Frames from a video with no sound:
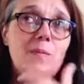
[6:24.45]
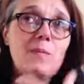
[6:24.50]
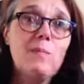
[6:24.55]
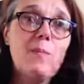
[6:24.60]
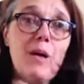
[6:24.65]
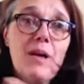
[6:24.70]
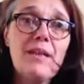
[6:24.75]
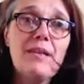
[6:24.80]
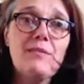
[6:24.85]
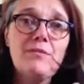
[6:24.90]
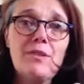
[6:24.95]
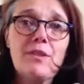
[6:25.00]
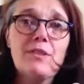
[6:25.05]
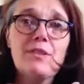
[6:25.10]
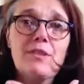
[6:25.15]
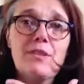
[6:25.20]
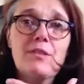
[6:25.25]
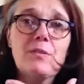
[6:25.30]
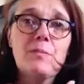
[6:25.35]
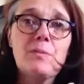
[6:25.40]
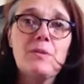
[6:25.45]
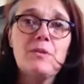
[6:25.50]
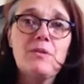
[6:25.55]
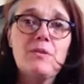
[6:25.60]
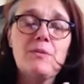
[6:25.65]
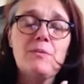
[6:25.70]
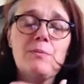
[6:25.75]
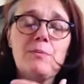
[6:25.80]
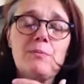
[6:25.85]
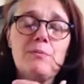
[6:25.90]
my first
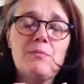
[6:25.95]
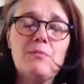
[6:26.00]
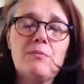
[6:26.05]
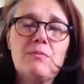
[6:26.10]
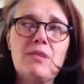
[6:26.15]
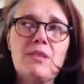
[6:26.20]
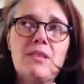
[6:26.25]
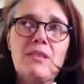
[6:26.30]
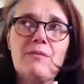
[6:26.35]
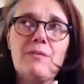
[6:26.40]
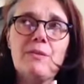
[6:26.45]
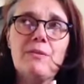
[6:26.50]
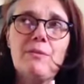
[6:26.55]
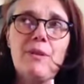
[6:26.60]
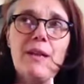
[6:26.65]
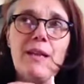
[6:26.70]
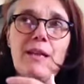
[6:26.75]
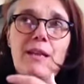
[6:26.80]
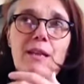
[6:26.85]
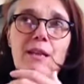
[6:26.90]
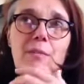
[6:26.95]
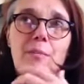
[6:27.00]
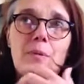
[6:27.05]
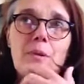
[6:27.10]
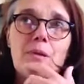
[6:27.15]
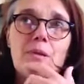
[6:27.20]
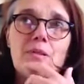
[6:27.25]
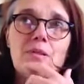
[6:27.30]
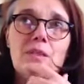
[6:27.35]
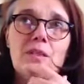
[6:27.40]
experience of receiving Reiki,
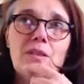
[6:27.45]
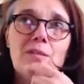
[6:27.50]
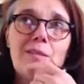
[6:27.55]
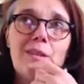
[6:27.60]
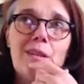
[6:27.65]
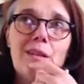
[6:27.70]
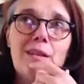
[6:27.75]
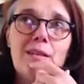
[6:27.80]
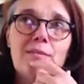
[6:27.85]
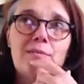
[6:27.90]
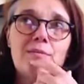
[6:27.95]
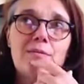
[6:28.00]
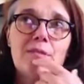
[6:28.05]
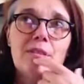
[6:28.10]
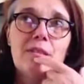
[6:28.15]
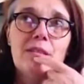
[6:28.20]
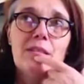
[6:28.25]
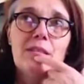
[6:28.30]
because I don't think I've